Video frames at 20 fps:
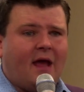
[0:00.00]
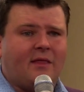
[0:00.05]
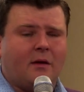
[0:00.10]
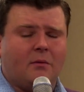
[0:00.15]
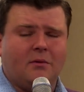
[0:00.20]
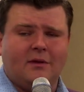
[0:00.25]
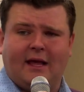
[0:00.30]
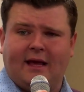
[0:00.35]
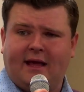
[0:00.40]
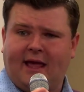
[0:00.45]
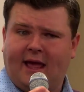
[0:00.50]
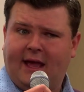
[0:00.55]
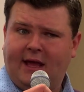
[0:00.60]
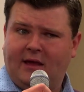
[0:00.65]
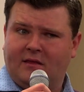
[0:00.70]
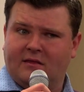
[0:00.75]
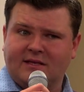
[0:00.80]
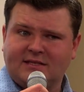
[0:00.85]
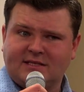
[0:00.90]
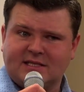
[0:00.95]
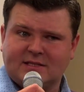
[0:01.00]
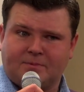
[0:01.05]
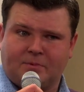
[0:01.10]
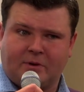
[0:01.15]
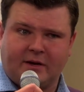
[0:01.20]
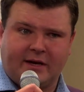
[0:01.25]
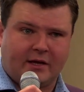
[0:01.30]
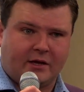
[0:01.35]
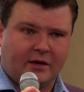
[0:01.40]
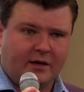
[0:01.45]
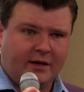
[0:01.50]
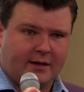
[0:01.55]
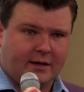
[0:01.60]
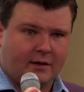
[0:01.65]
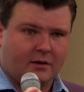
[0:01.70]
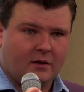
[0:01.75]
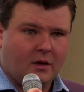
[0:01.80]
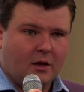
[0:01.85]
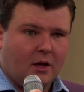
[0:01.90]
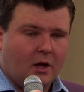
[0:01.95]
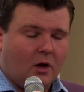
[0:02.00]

And they were like, hey, this is pretty good.